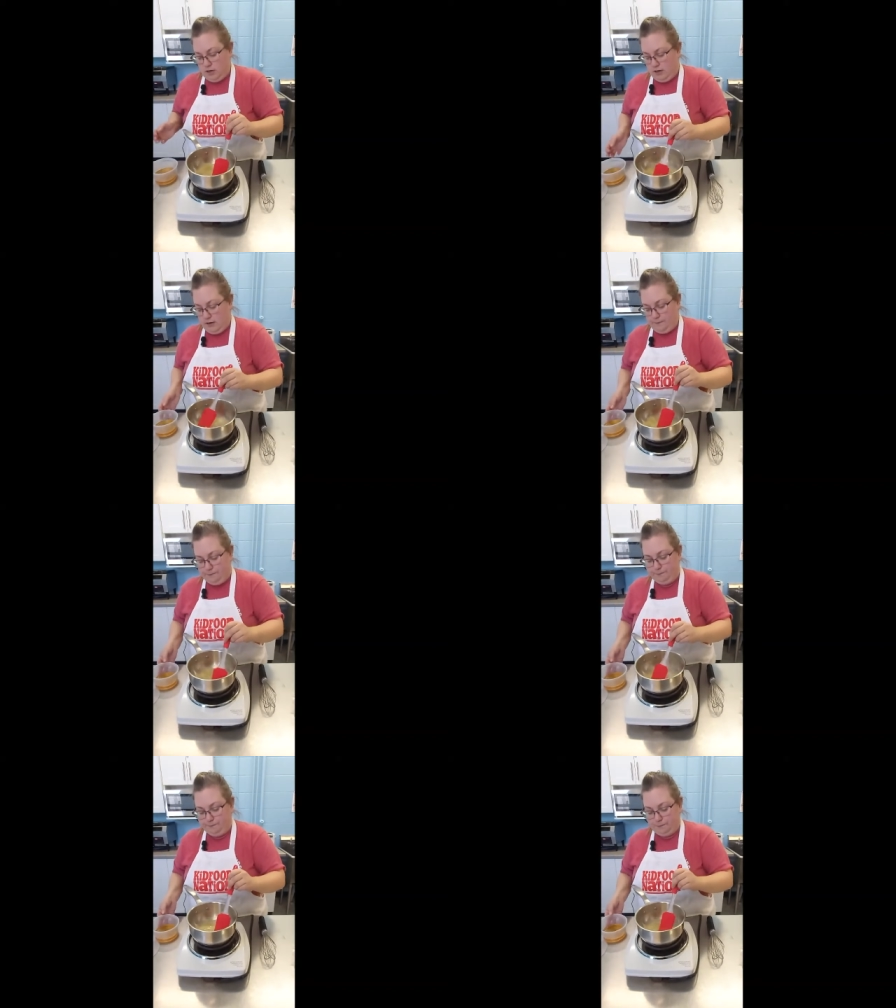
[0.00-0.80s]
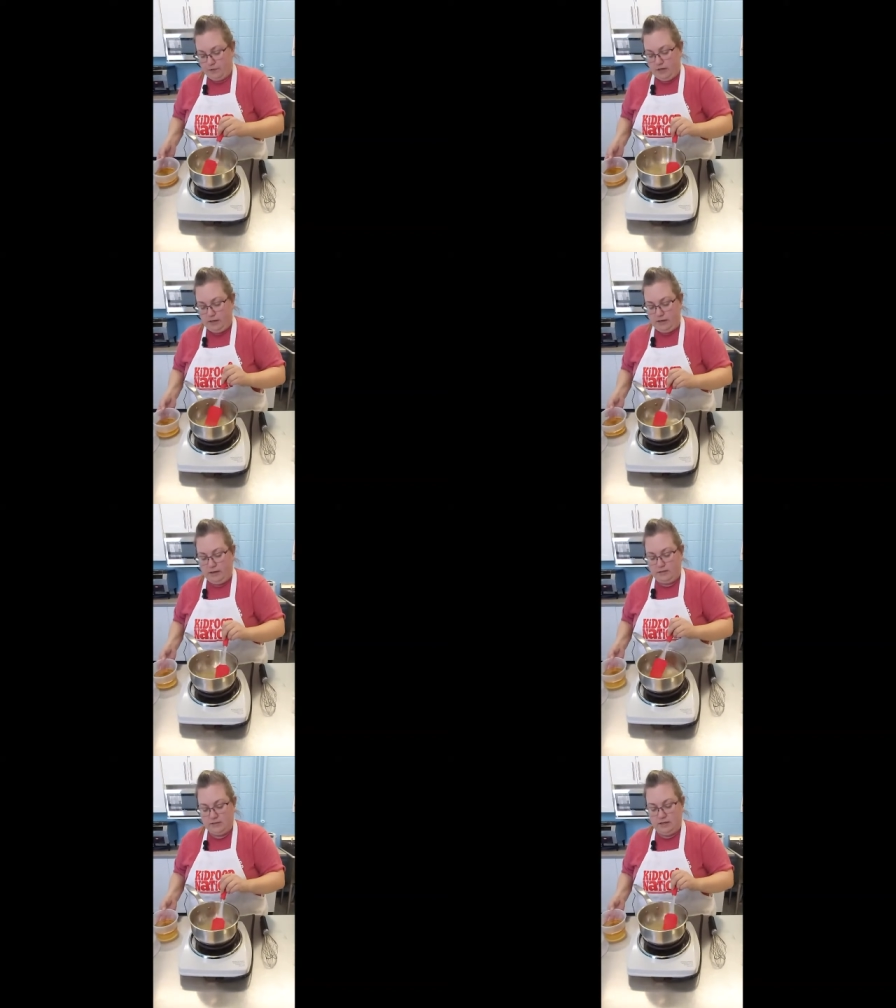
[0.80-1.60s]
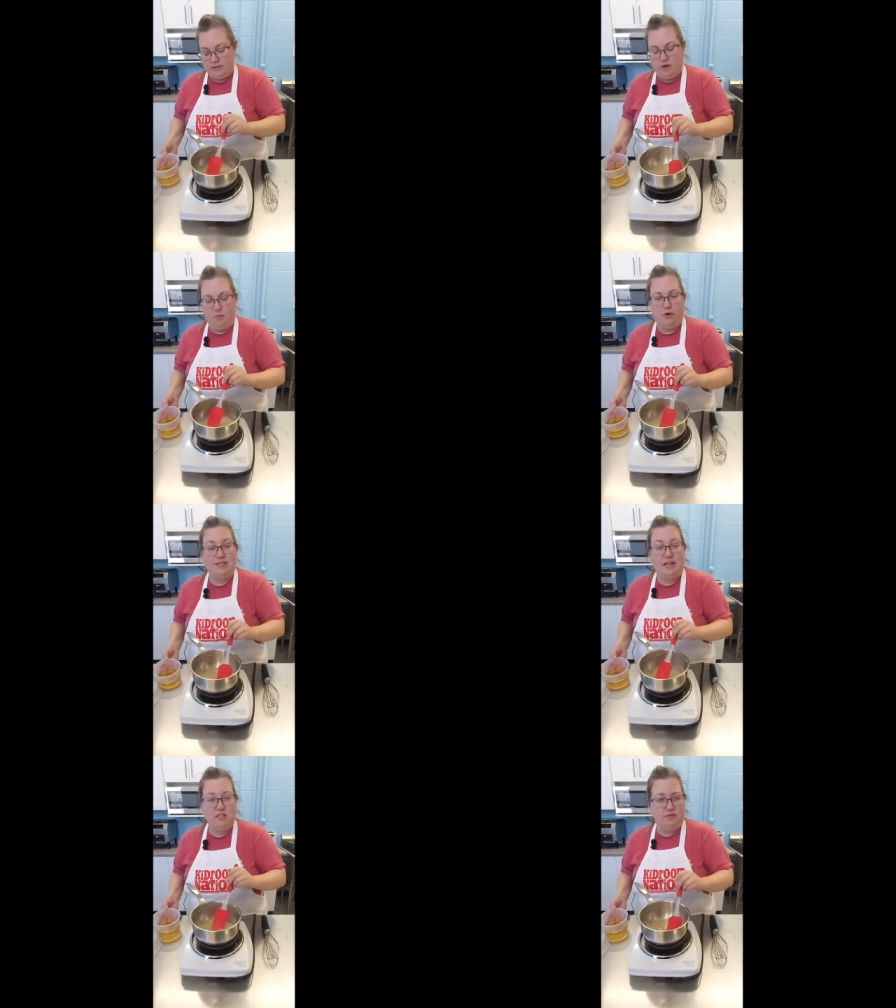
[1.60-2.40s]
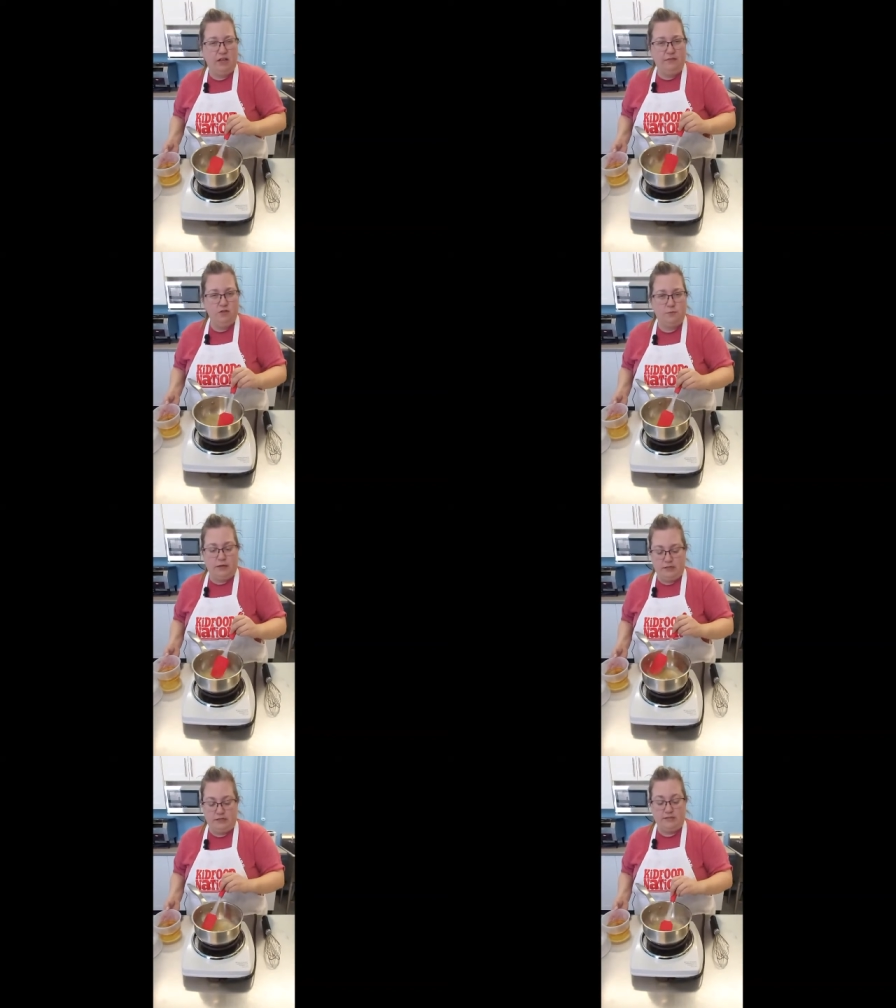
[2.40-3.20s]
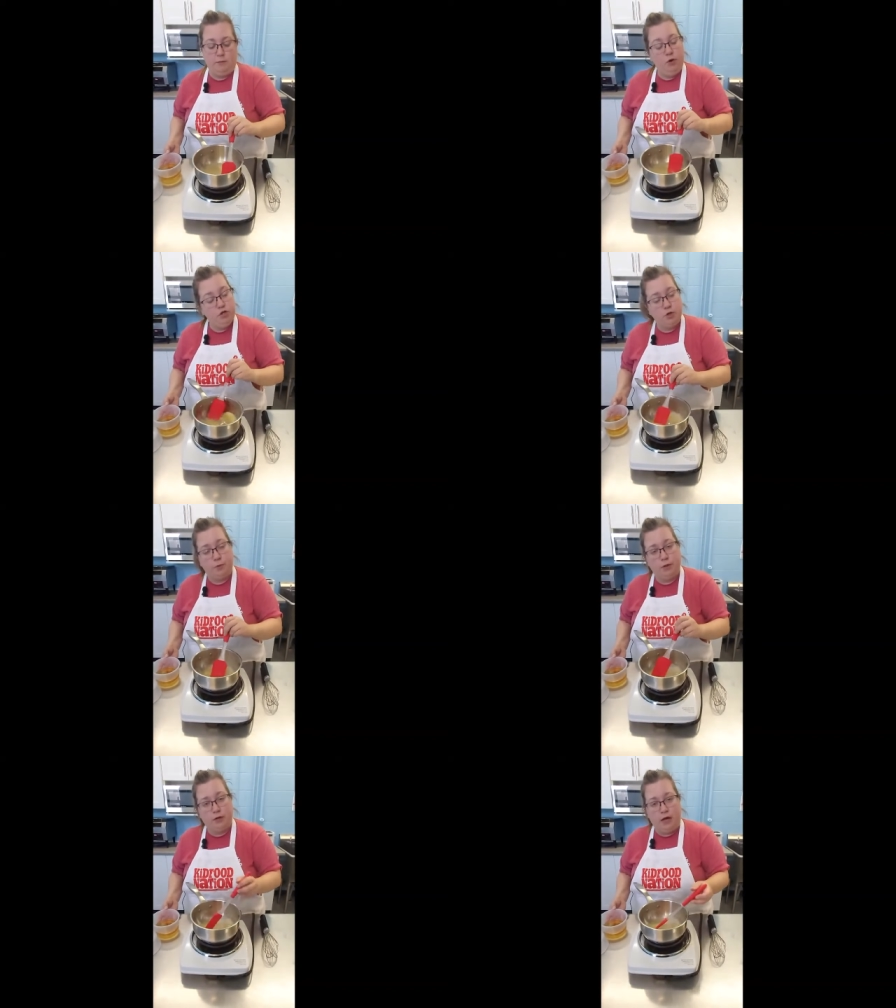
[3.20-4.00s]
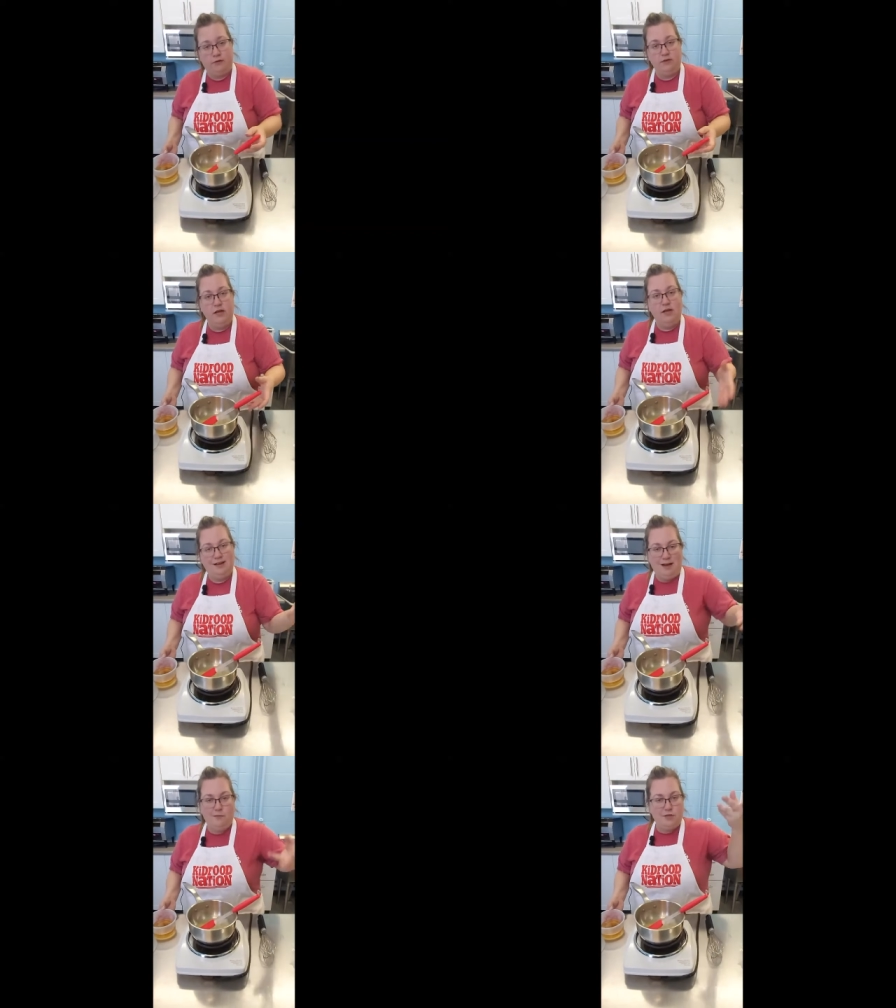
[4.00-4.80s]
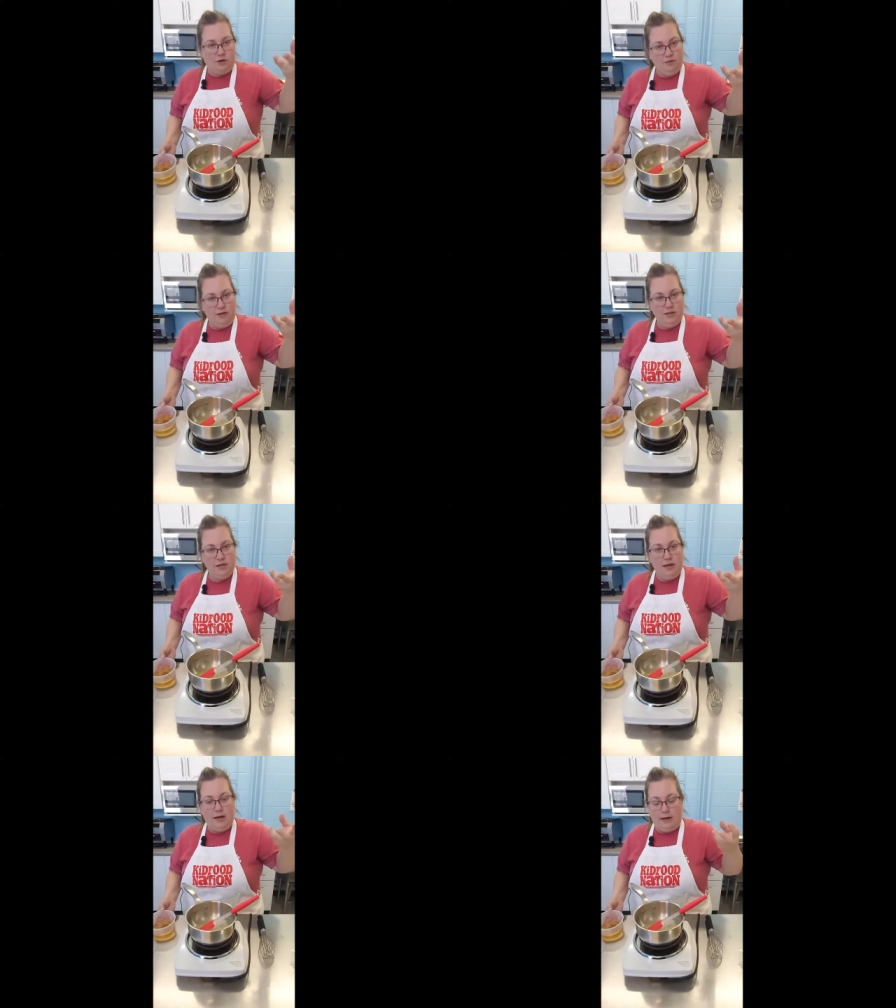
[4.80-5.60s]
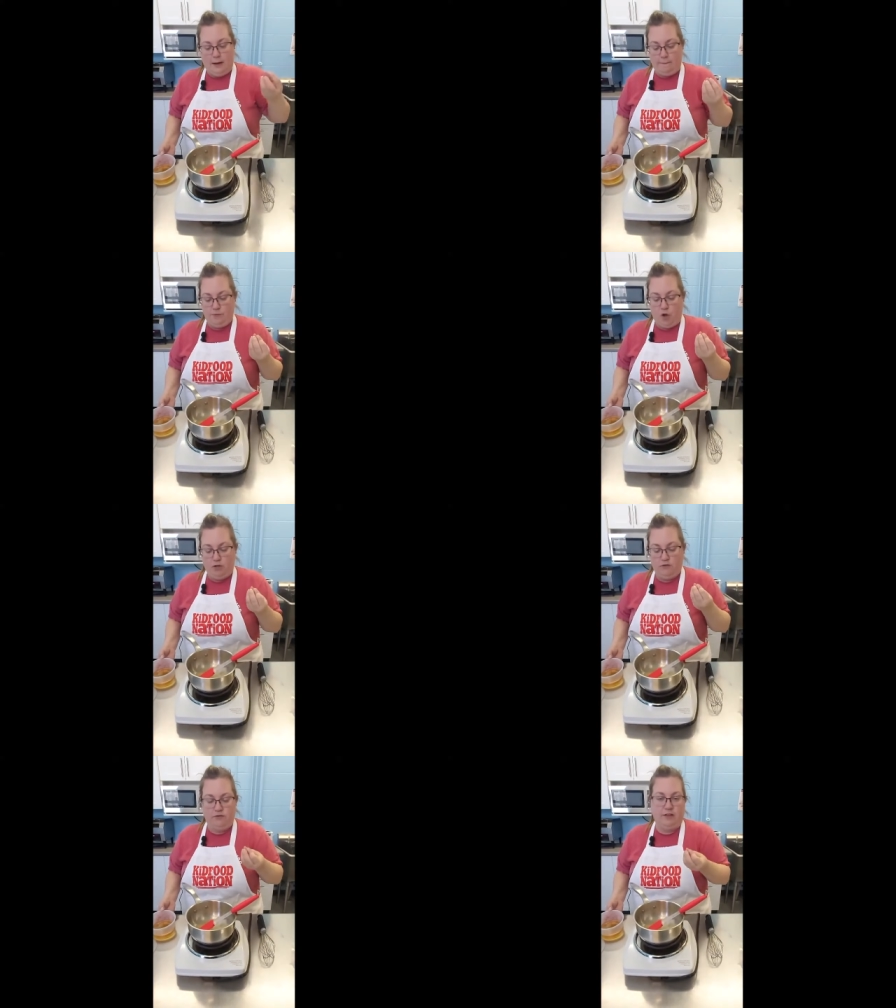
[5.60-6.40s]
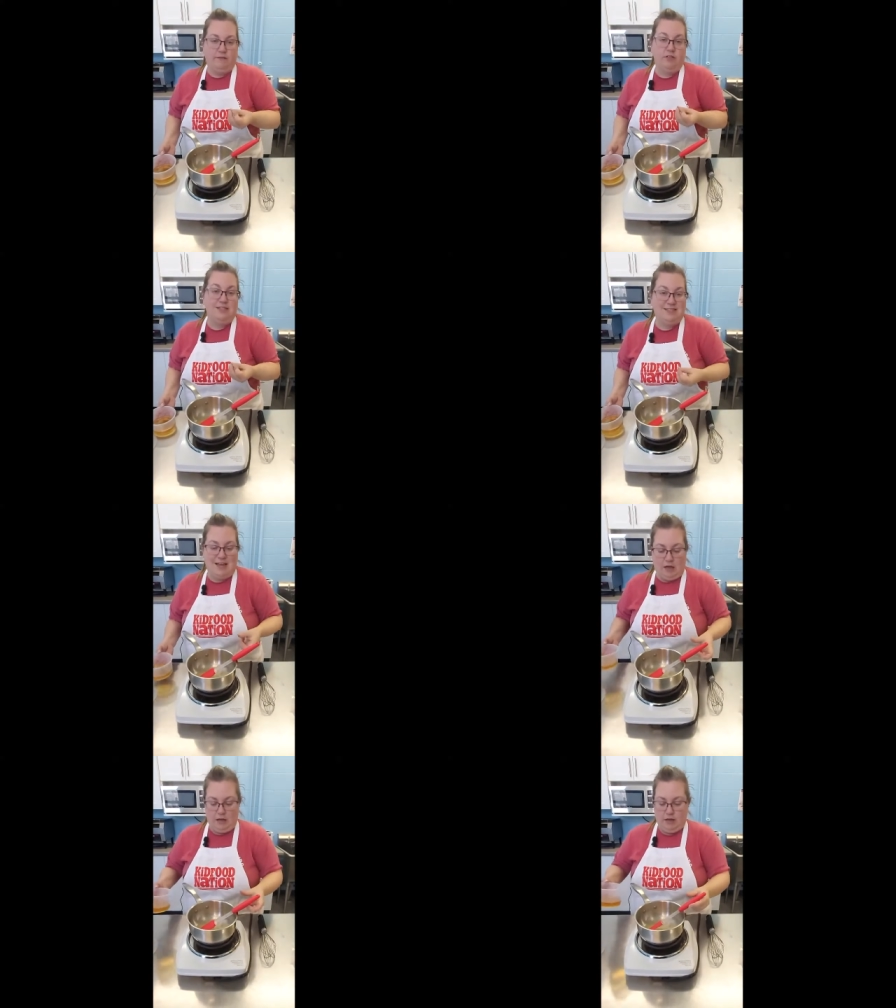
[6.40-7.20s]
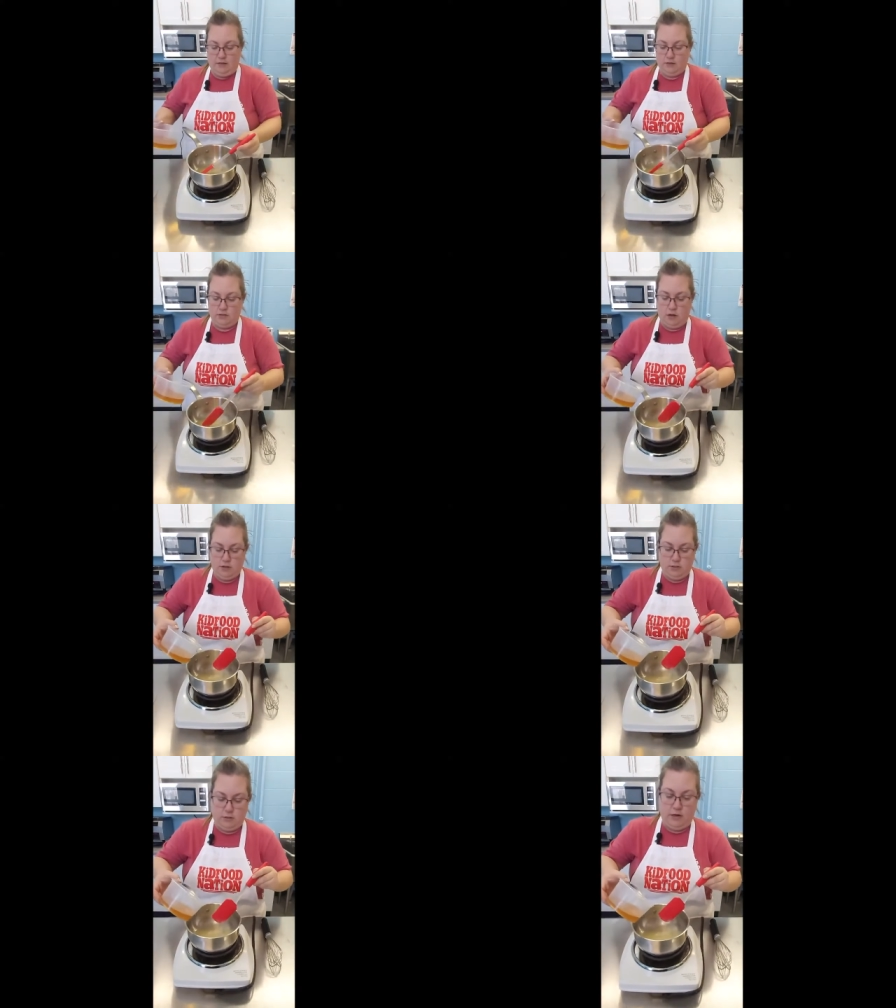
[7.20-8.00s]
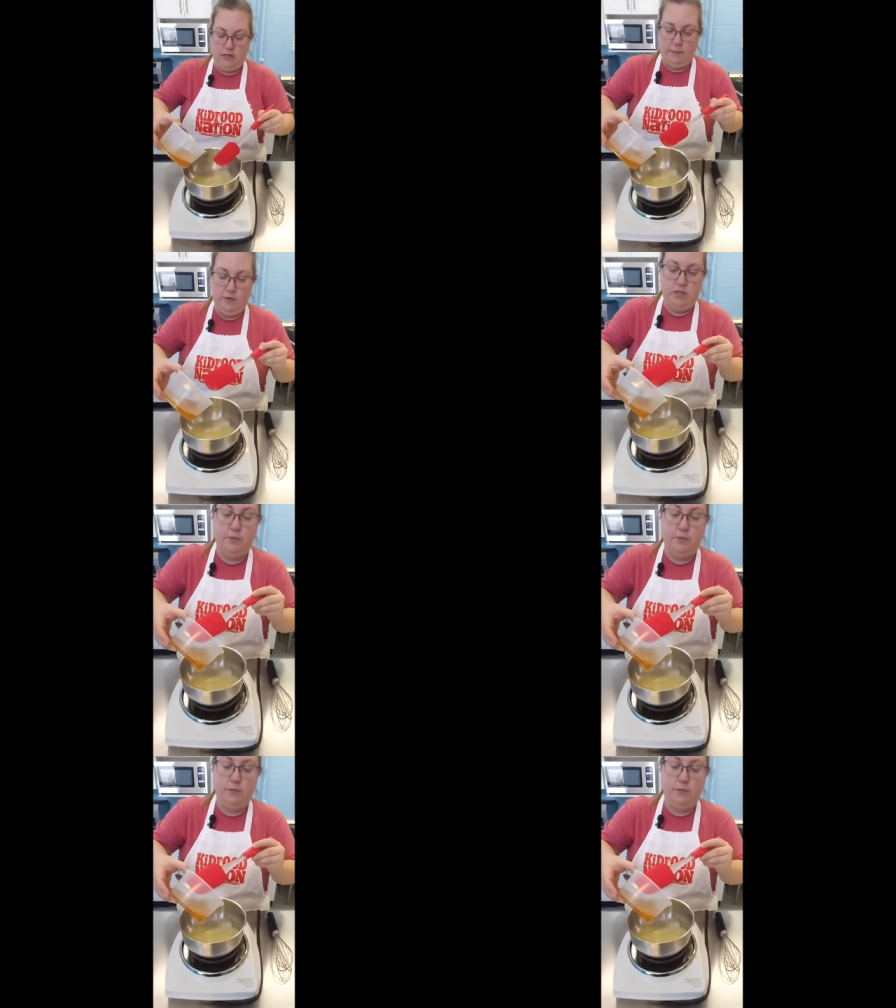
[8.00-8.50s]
Um, and then it's, it's got more intense flavors because as the moisture kind of comes out of it, um, all of the flavors stay in the sauce. So anytime you see